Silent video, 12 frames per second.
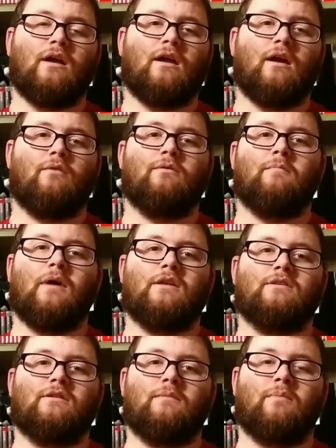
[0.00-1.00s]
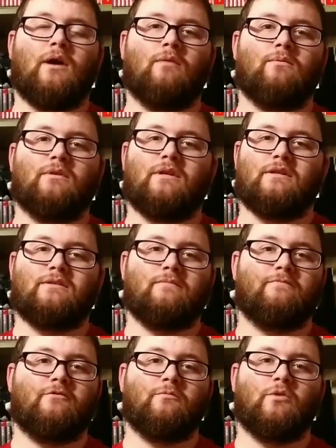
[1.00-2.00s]
I would imagine they probably won't test
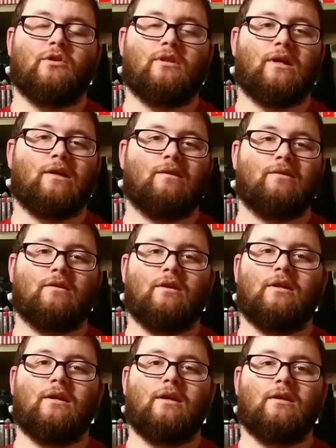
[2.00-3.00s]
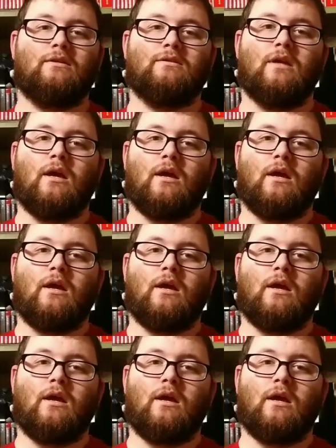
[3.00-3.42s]
them for more than like 30 days.